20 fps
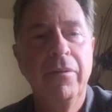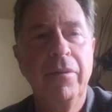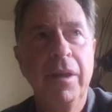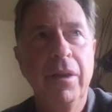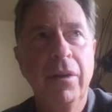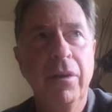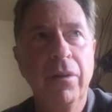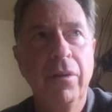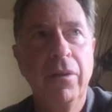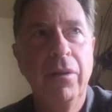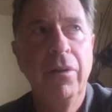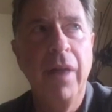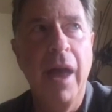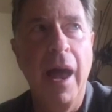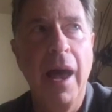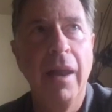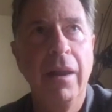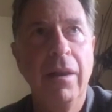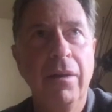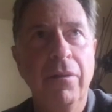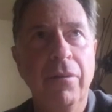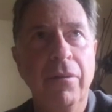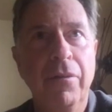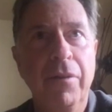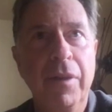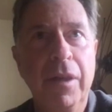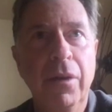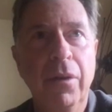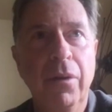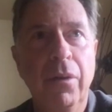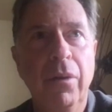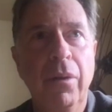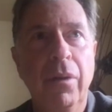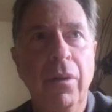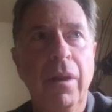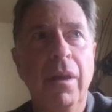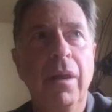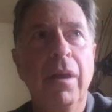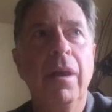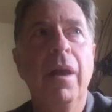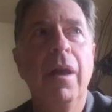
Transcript: feel that feel